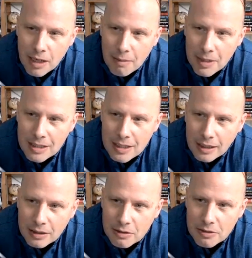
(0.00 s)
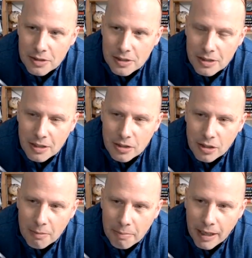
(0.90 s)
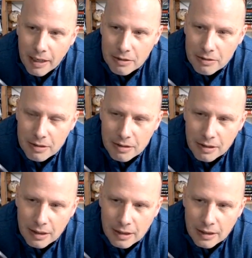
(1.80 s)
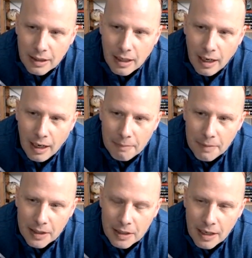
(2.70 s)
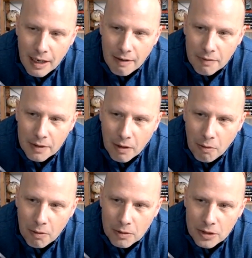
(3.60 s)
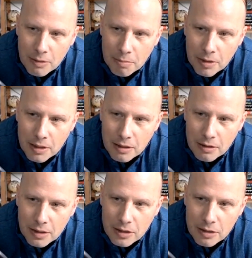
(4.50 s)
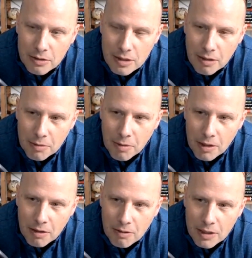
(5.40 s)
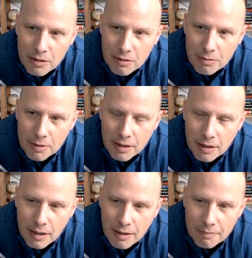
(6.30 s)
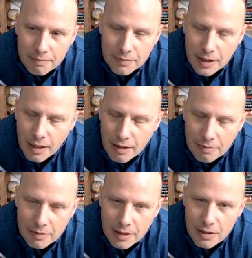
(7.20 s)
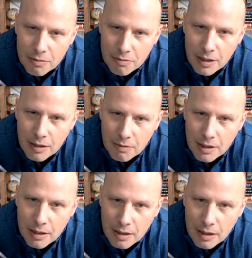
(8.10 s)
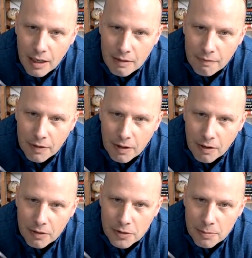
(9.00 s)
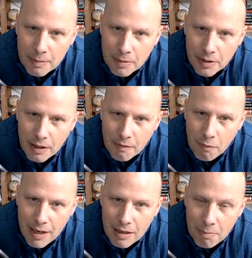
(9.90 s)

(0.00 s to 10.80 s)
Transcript: What I mean technicals is the chart patterns. And then you have the whole geopolitical issues that we won't go into. But it's really, really aligning for all those people that have